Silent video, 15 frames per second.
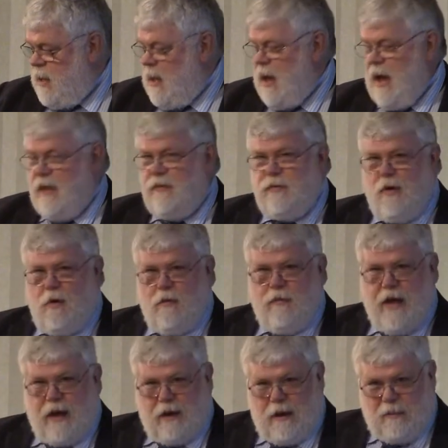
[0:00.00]
And so
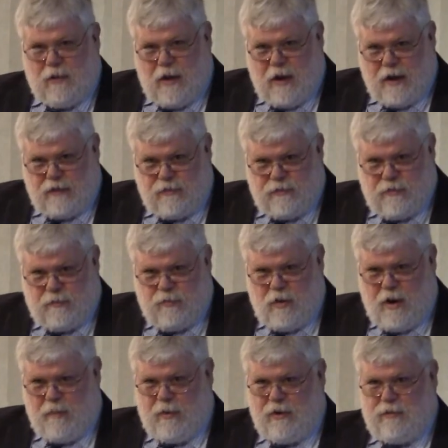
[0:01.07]
that applies to the
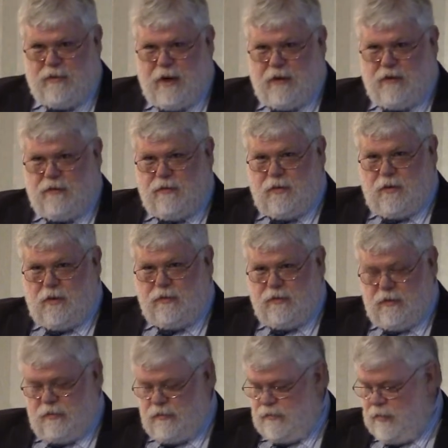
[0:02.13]
primary sectors and
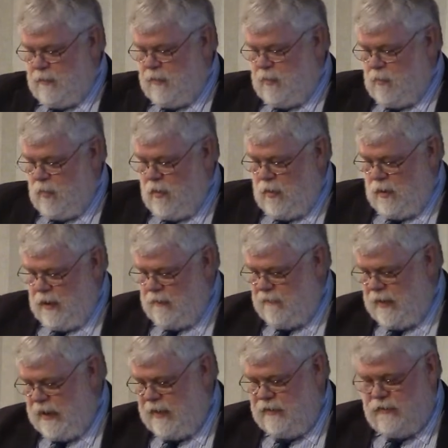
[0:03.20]
also to some of the more
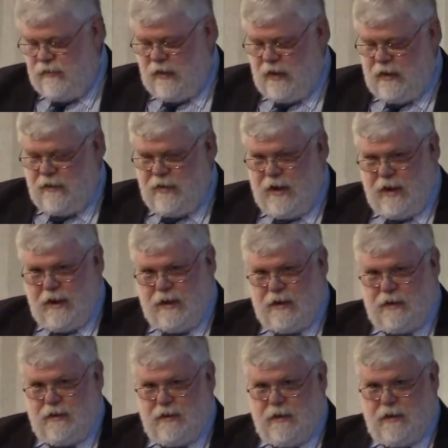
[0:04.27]
advanced high-tech
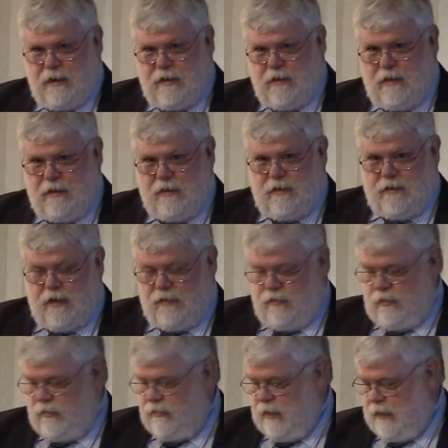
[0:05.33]
and
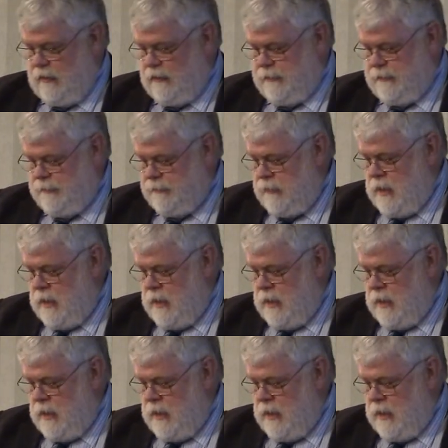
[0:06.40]
industrial sectors.